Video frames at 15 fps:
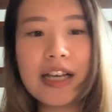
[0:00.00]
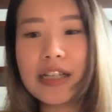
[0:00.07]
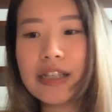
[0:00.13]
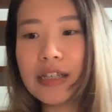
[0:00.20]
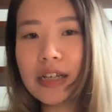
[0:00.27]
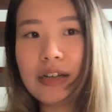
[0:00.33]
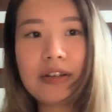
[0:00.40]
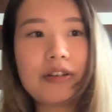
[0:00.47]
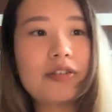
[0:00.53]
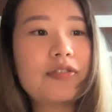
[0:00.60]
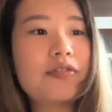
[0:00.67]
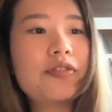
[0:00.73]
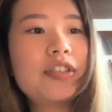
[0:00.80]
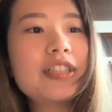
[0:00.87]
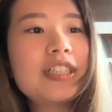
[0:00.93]
So
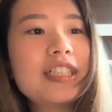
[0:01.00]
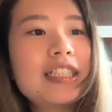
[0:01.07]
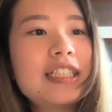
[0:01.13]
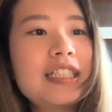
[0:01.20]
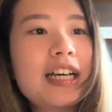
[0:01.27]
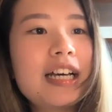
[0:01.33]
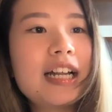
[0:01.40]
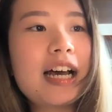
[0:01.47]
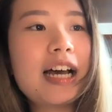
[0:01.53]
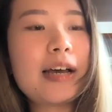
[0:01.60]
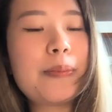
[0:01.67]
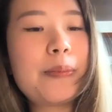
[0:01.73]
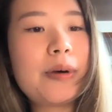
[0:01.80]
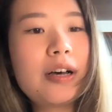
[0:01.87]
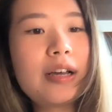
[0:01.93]
first is that
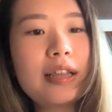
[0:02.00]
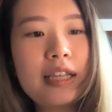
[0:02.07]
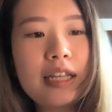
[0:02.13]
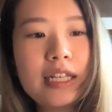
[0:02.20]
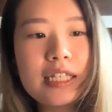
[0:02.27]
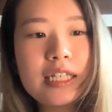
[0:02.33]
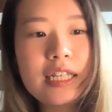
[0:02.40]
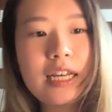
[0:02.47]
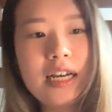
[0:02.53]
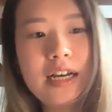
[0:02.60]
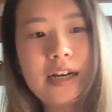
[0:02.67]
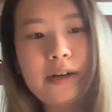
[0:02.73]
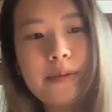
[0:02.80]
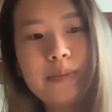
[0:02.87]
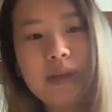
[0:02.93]
I bought this
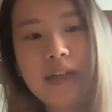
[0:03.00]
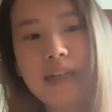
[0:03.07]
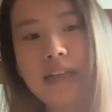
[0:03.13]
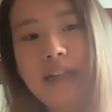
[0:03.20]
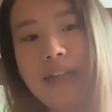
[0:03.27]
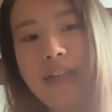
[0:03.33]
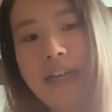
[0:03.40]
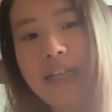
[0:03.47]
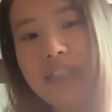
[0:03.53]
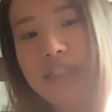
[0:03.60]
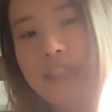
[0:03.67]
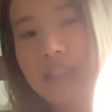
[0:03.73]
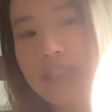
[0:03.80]
light